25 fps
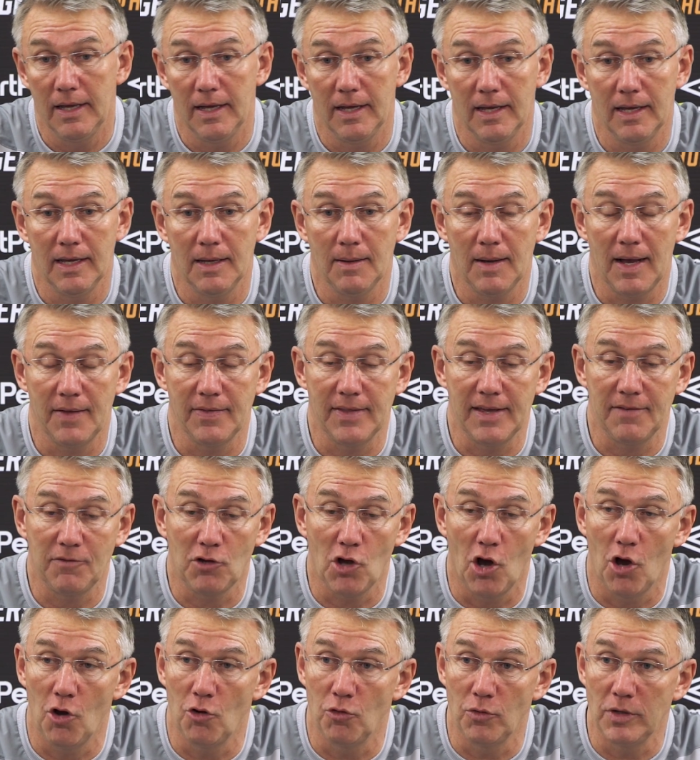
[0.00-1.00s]
And they've
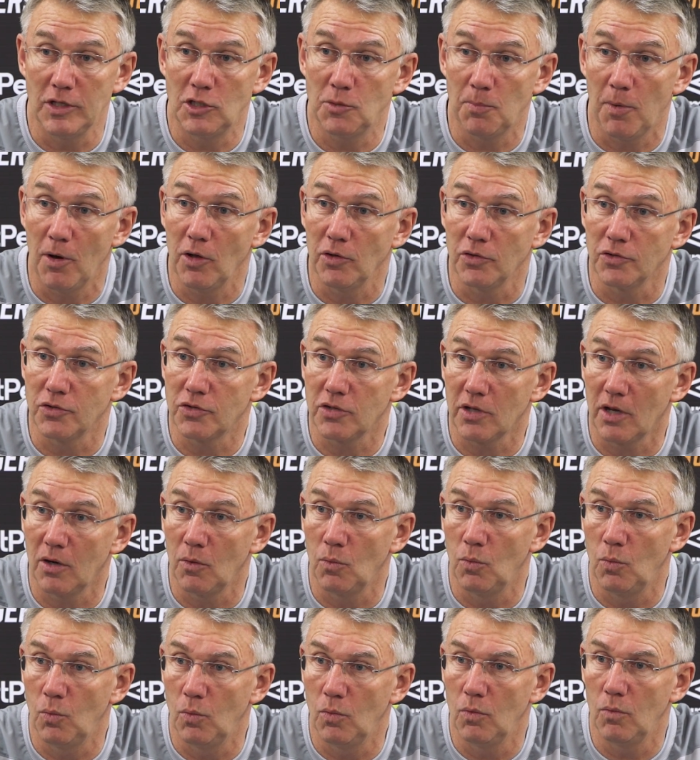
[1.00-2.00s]
got to respond.
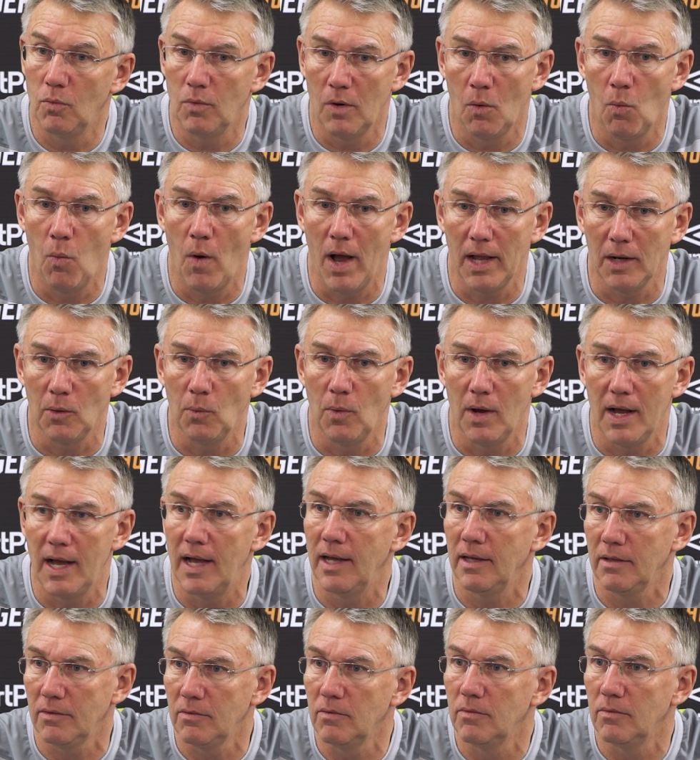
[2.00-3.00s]
So we're well
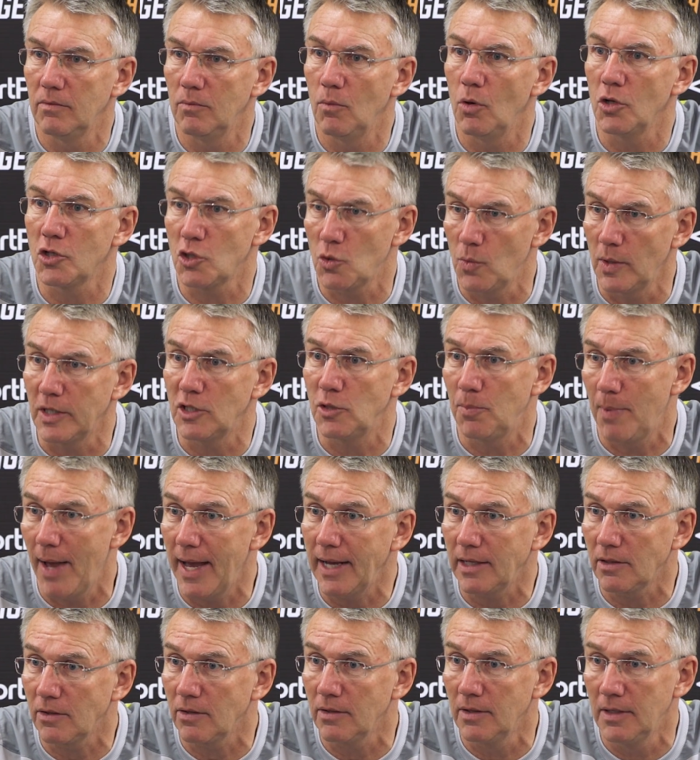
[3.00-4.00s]
aware what to
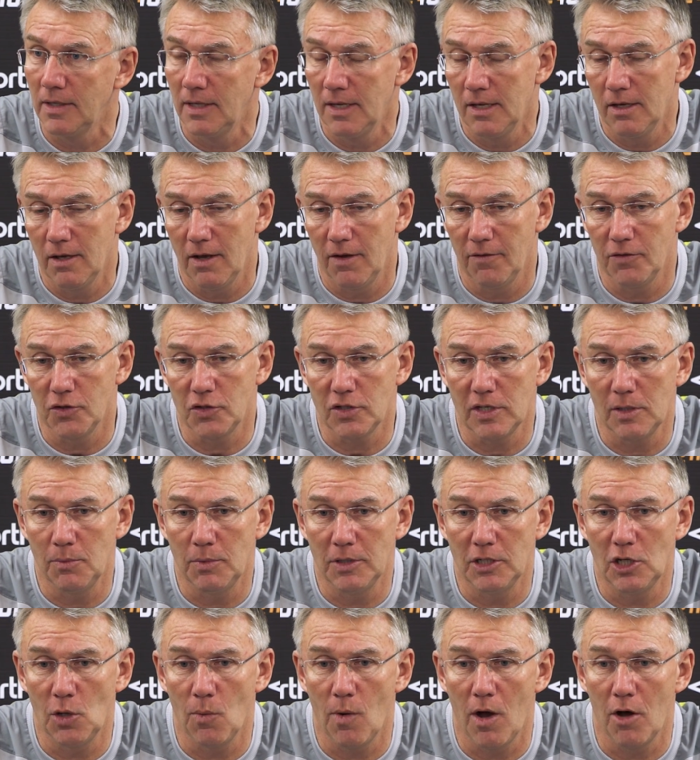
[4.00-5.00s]
expect. Obviously,
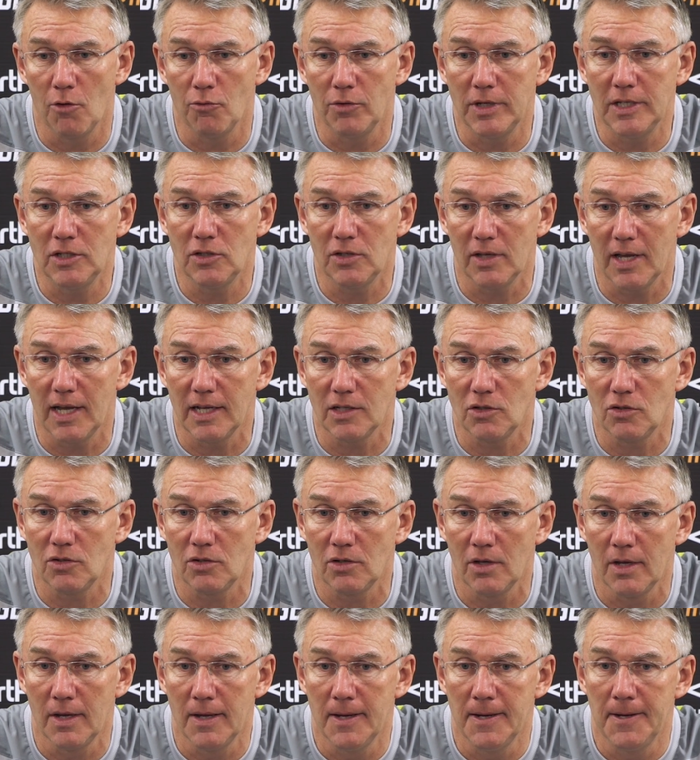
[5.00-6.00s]
we do our
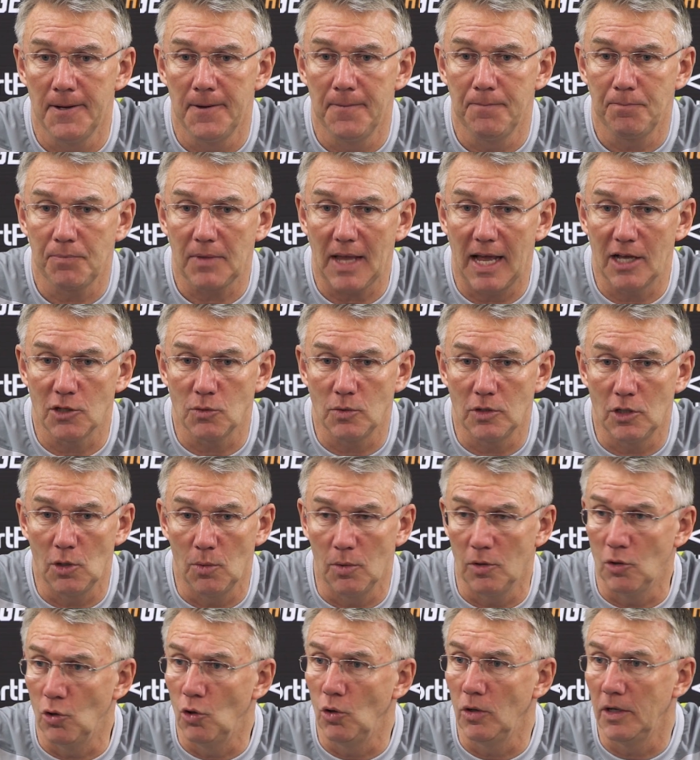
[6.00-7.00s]
research, as we do
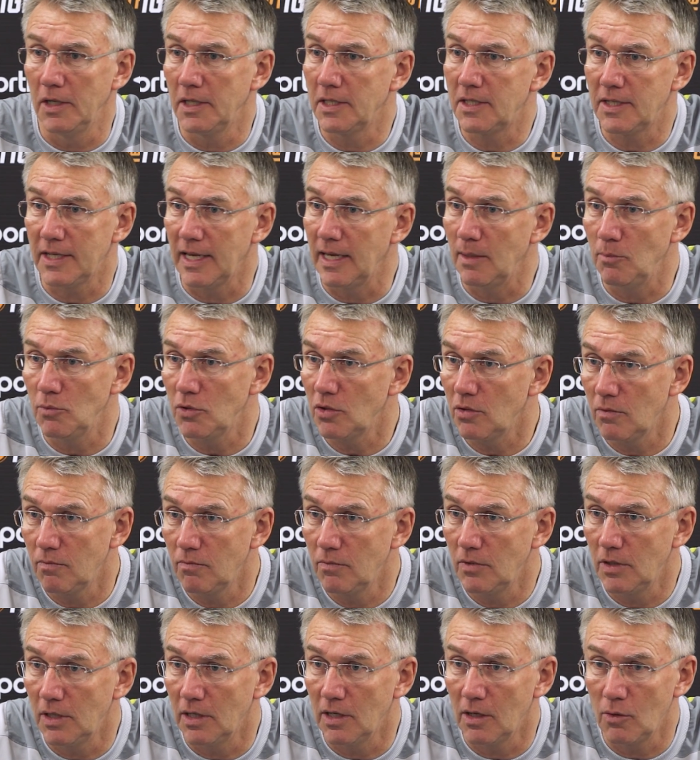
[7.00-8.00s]
with all of the teams.
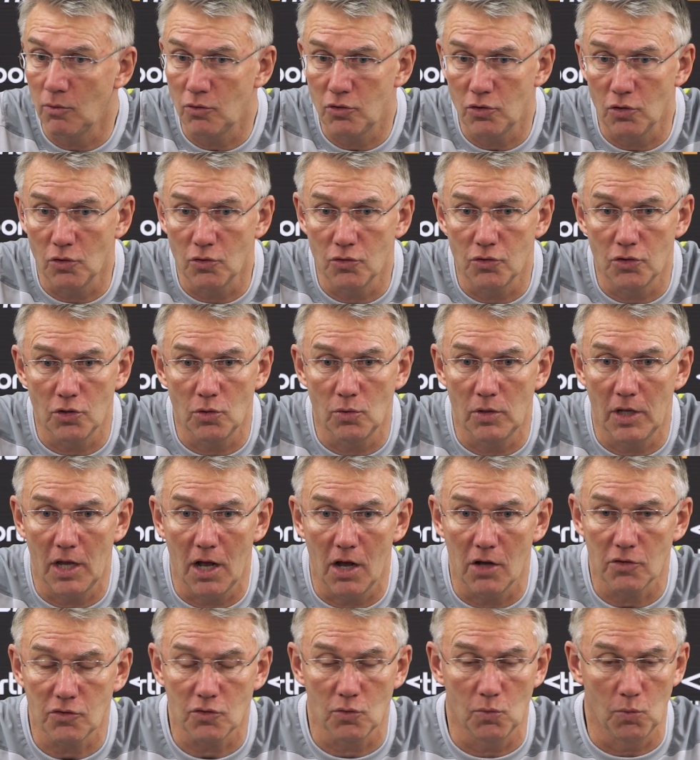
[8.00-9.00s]
You know, Sun Tzu, the
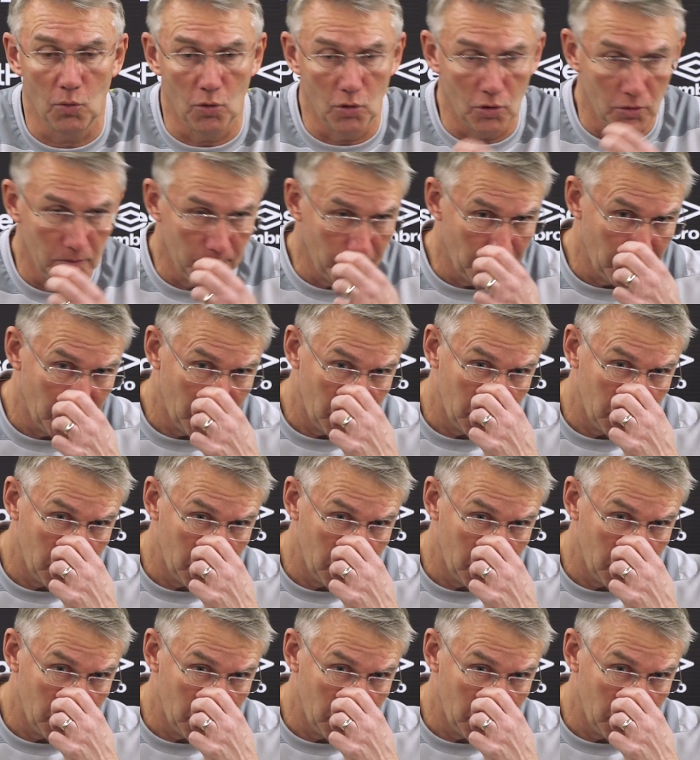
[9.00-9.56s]
art of war.